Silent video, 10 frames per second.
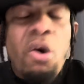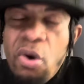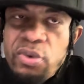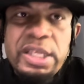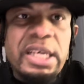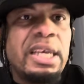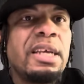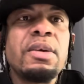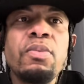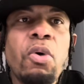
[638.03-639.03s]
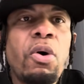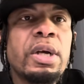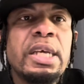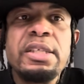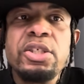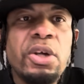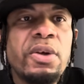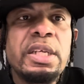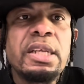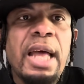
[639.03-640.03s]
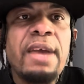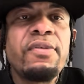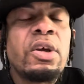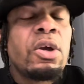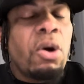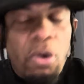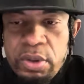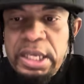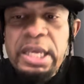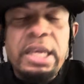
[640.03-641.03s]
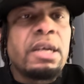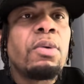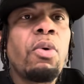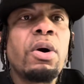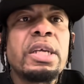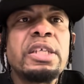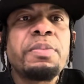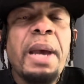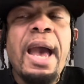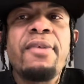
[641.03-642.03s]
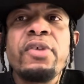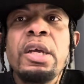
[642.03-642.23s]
Only he can walk his journey in life. Only he can walk his path.